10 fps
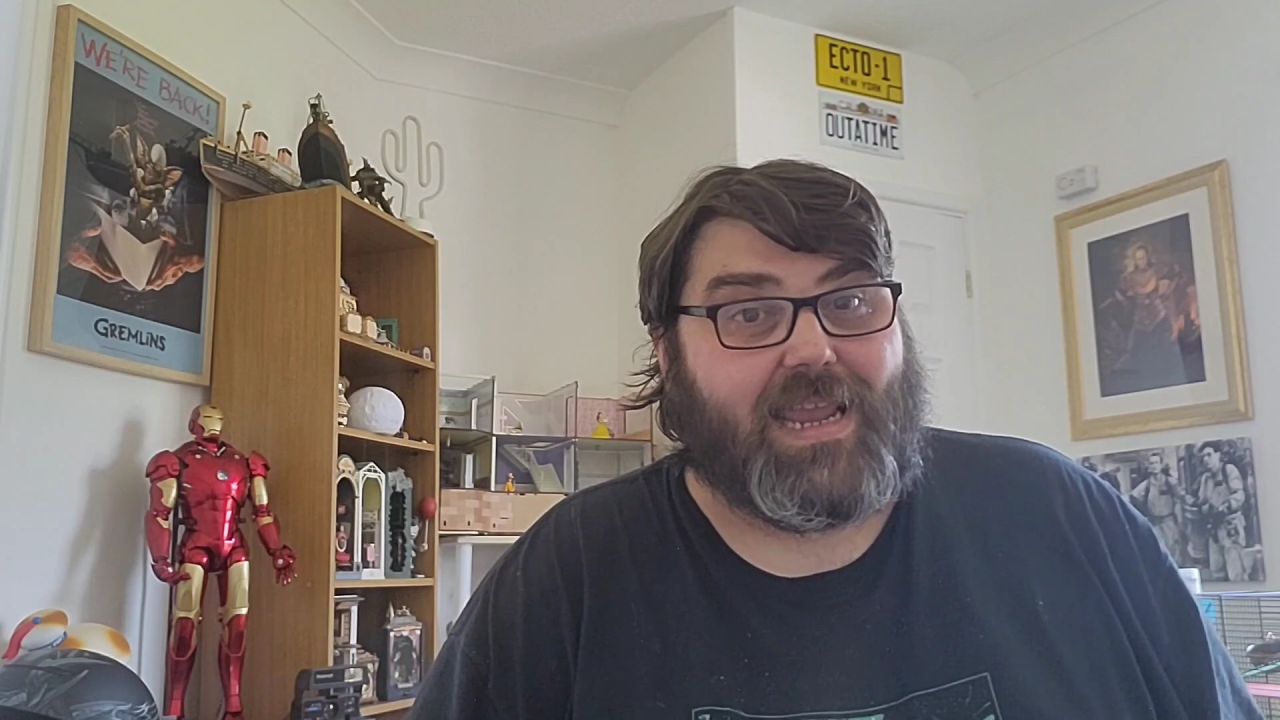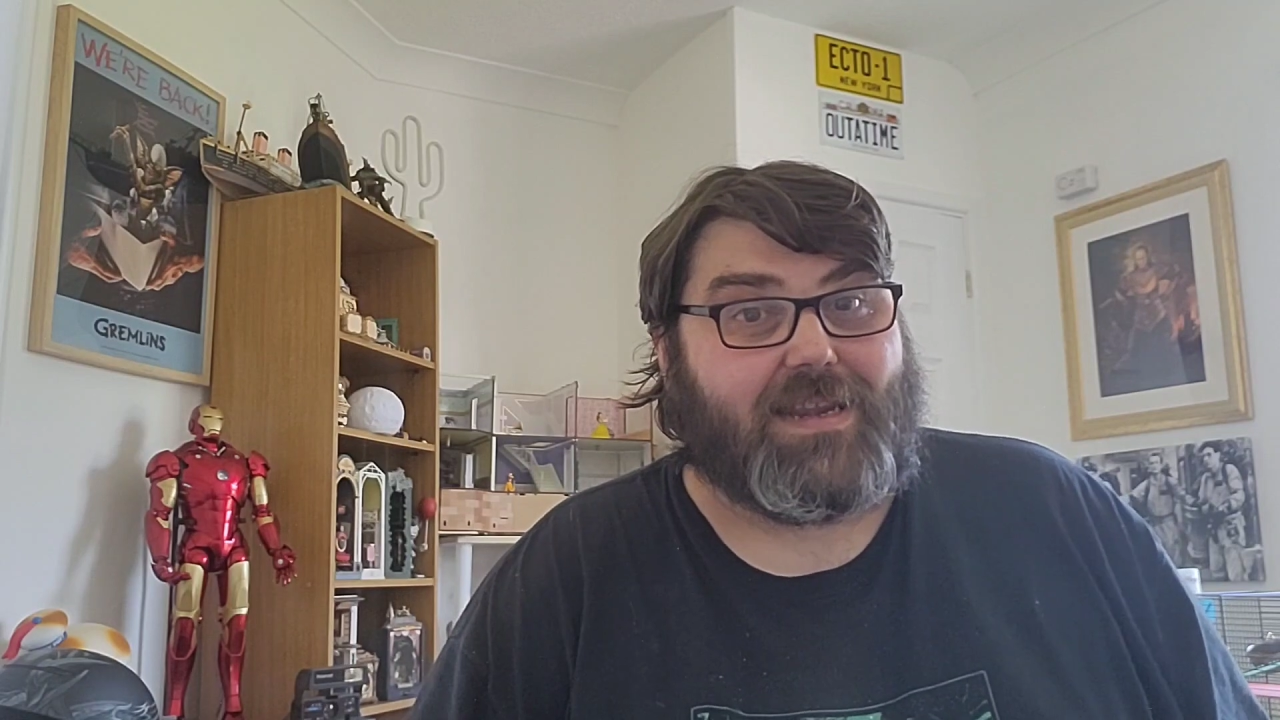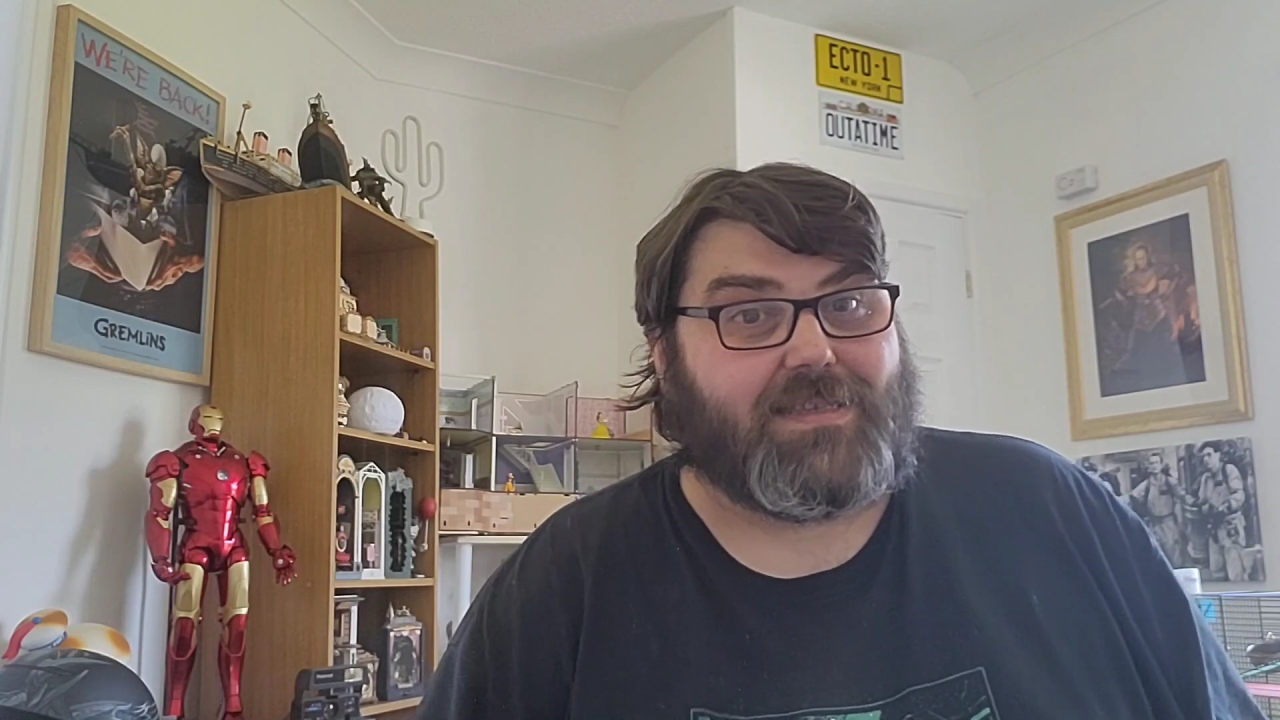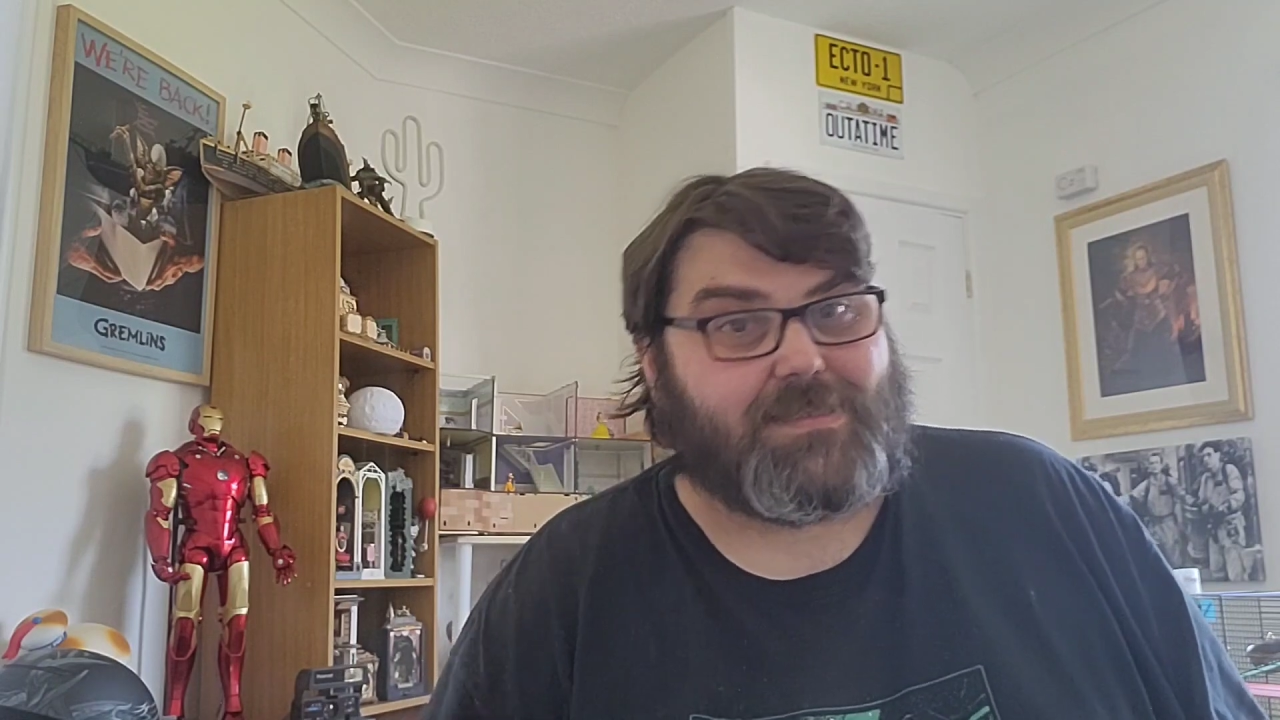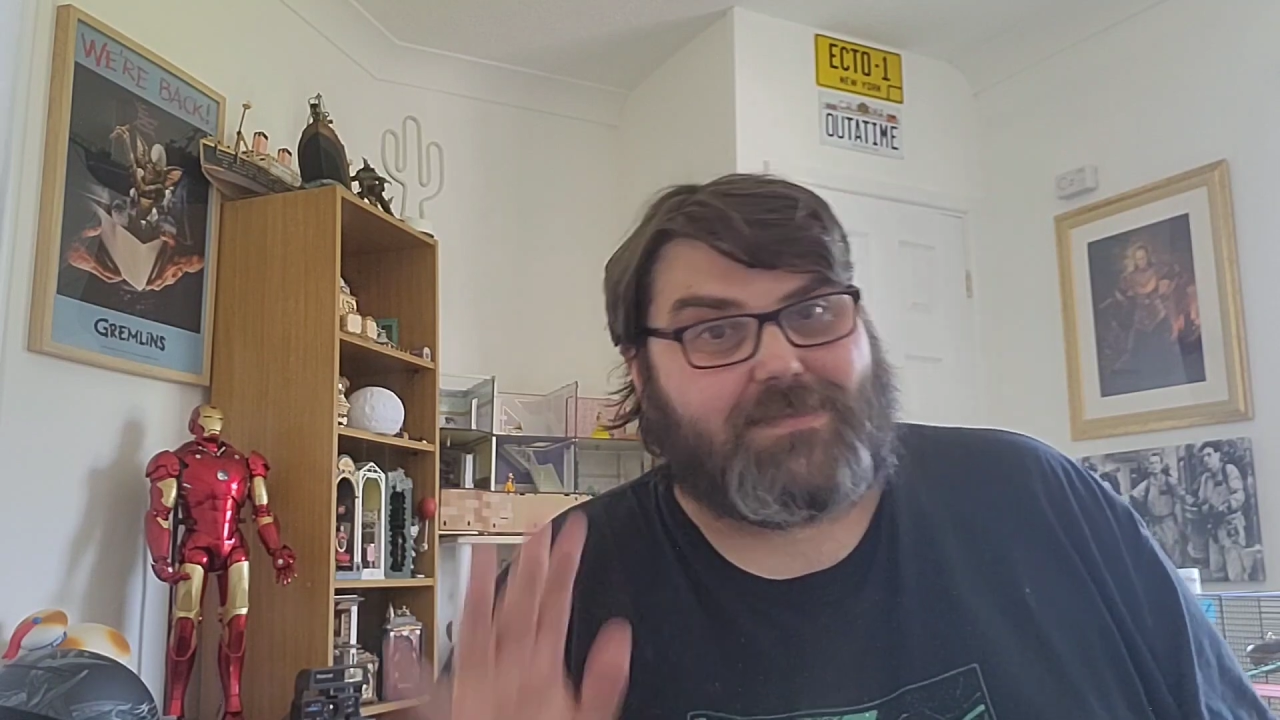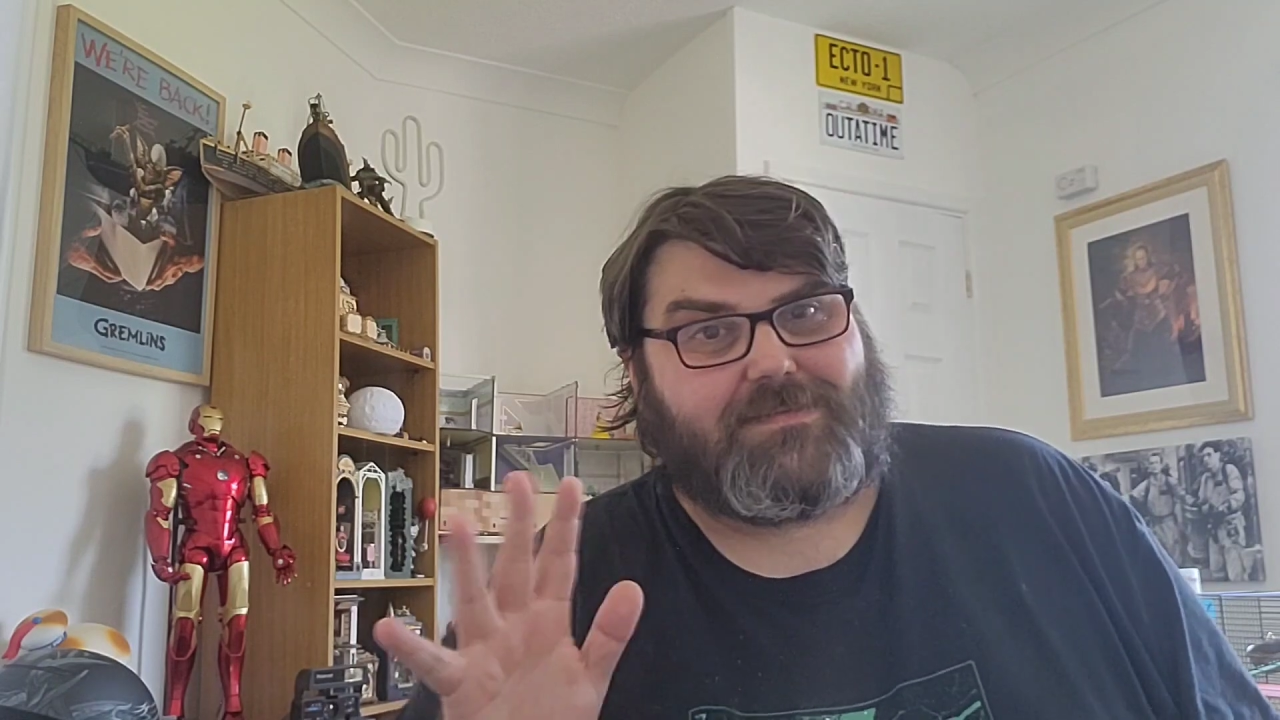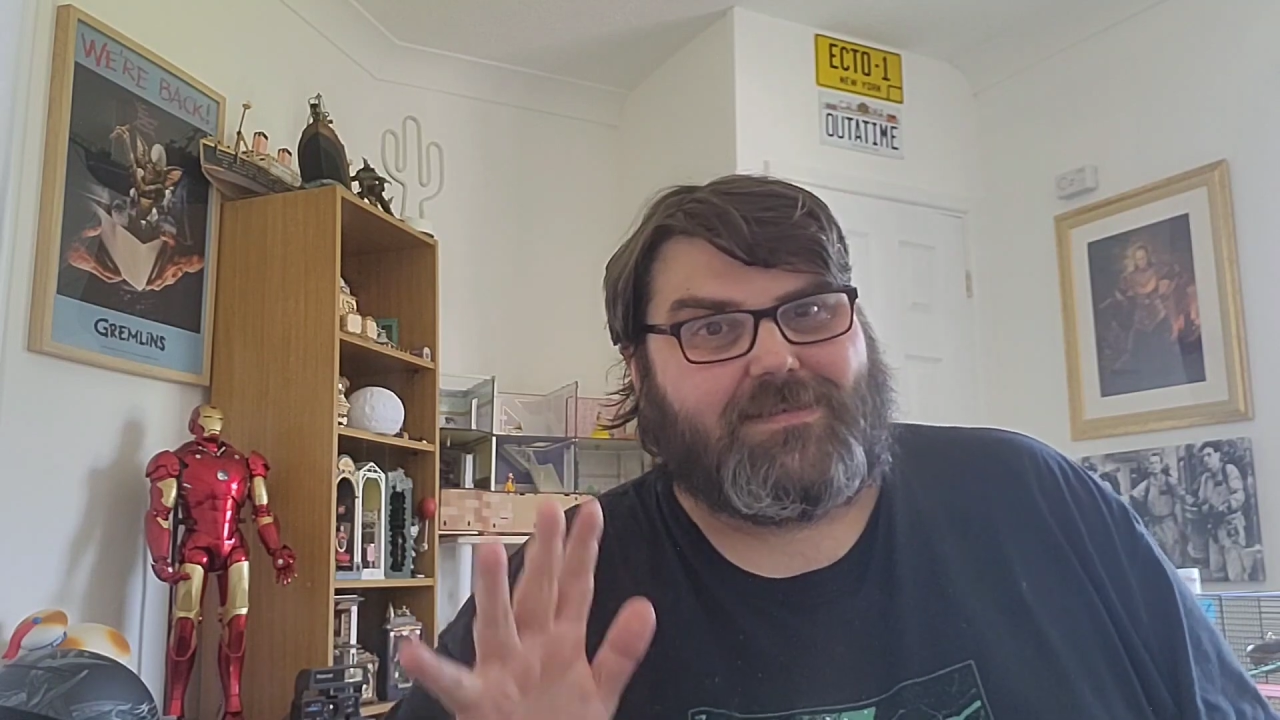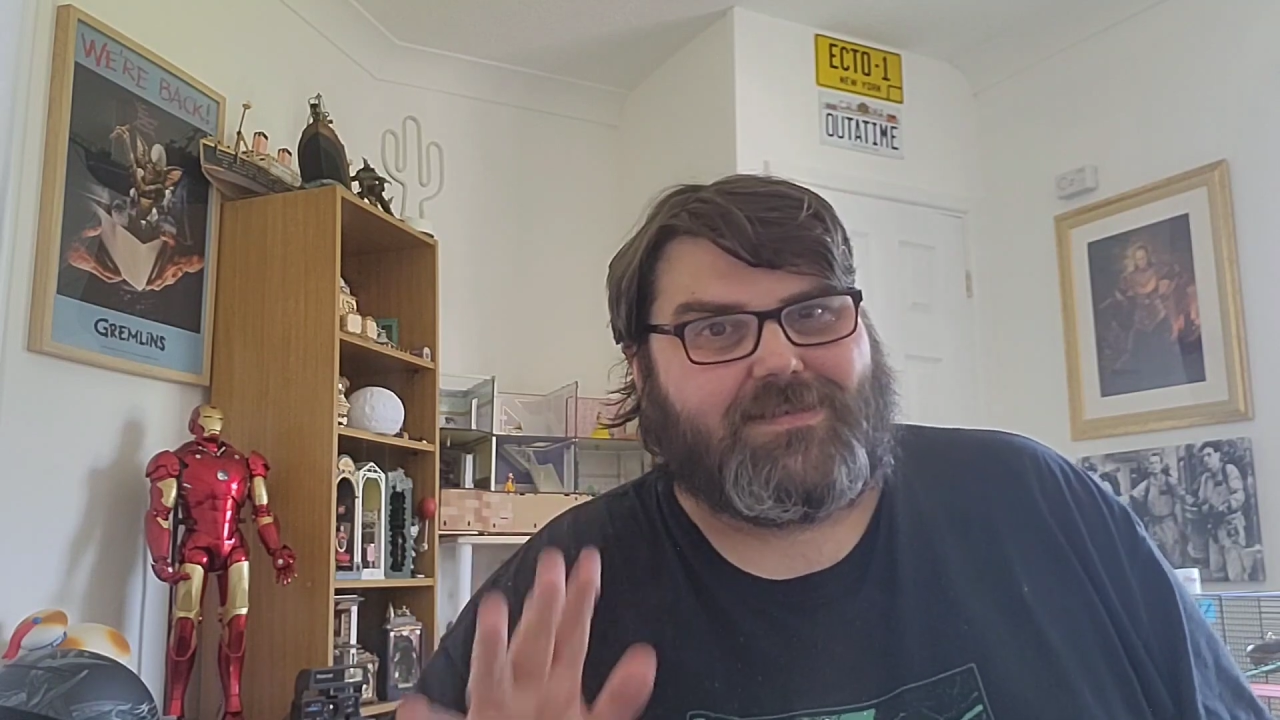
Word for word: ladies.